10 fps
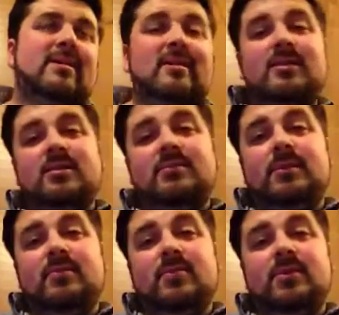They tend to
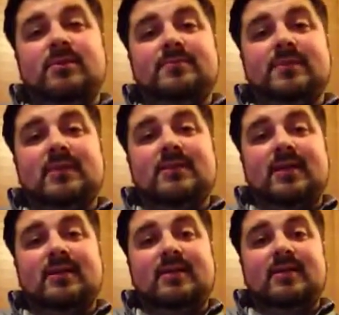be more
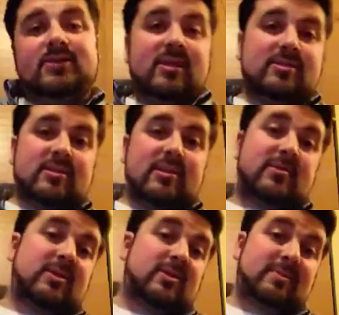delicate and gentle. They
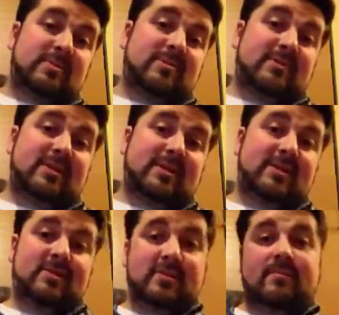don't want to hurt people's
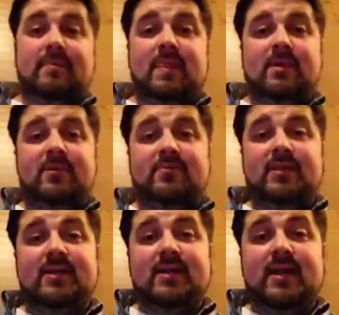feelings. They're
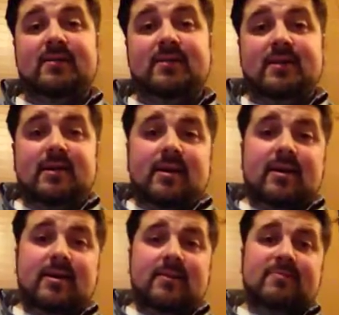afraid of that.
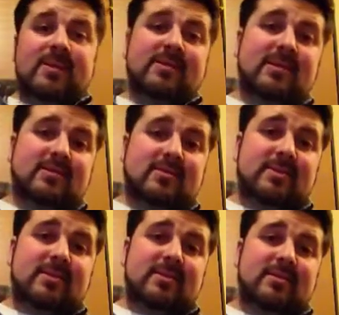They tend to
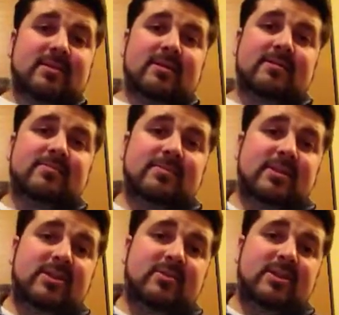be in
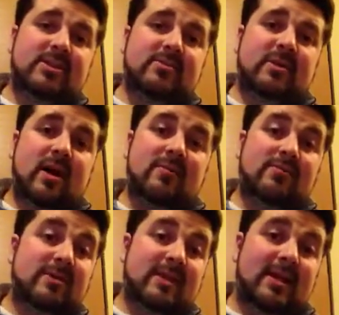situations
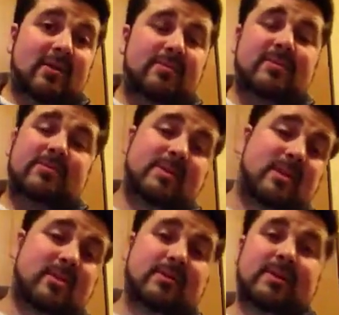where they help, but
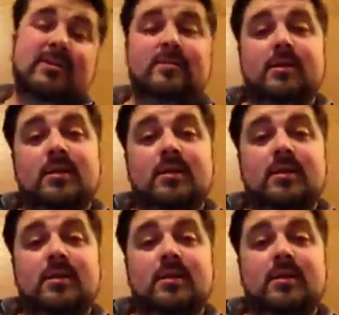not always.